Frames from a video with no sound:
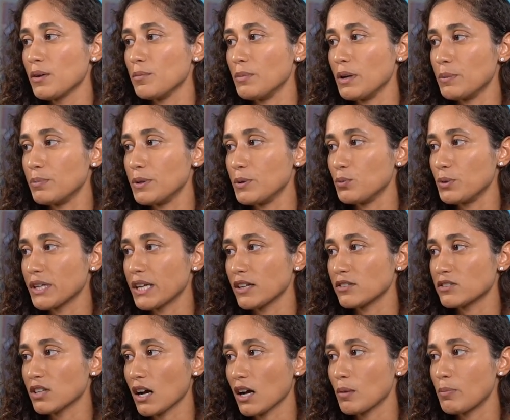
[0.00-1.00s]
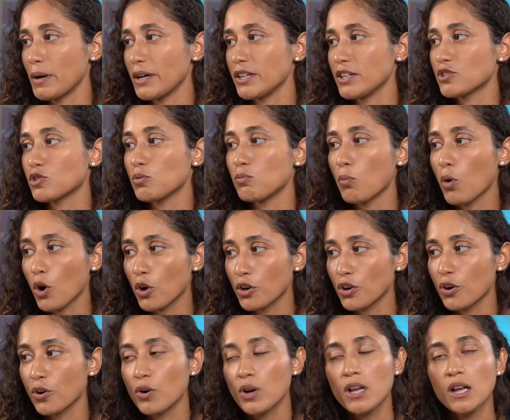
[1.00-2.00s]
Maybe we can talk about it
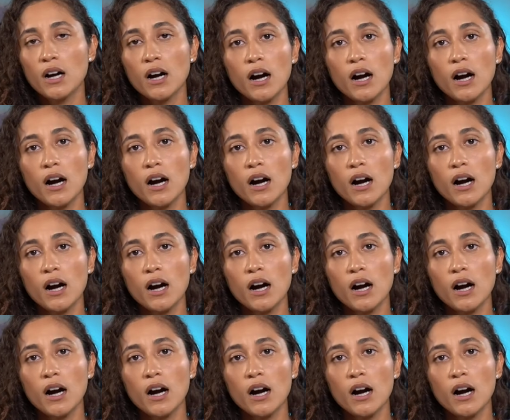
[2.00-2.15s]
tomorrow.